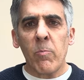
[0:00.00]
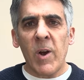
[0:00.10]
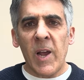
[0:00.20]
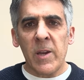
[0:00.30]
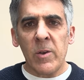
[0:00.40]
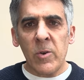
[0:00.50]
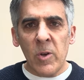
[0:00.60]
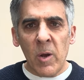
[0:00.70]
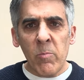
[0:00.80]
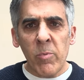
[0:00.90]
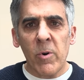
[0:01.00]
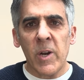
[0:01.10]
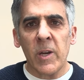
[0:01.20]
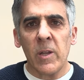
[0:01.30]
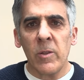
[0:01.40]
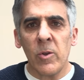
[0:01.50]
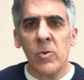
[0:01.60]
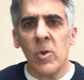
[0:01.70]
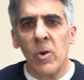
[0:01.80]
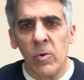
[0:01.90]
by numbering the
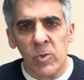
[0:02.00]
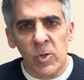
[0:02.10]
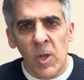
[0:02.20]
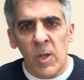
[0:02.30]
notes.